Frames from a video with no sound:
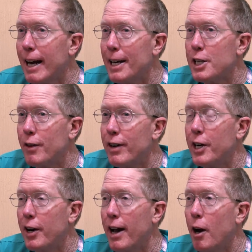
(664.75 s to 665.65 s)
asked if he
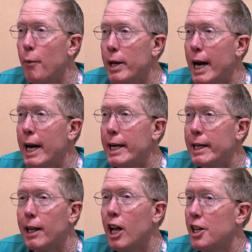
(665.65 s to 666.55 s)
could help, and I
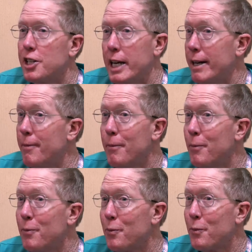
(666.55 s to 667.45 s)
lost it.
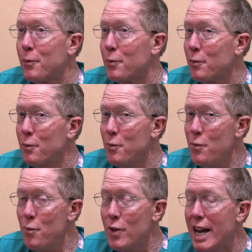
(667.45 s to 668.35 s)

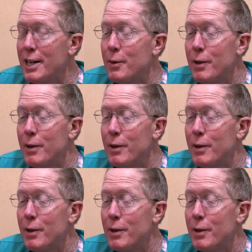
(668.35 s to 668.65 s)
I